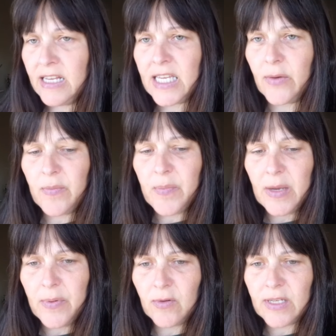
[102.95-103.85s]
So when
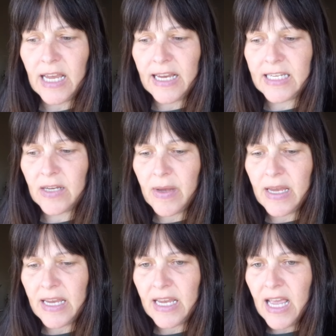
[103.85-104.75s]
people say to
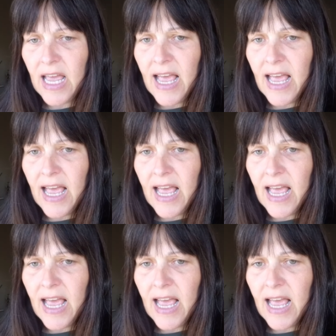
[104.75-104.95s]
me,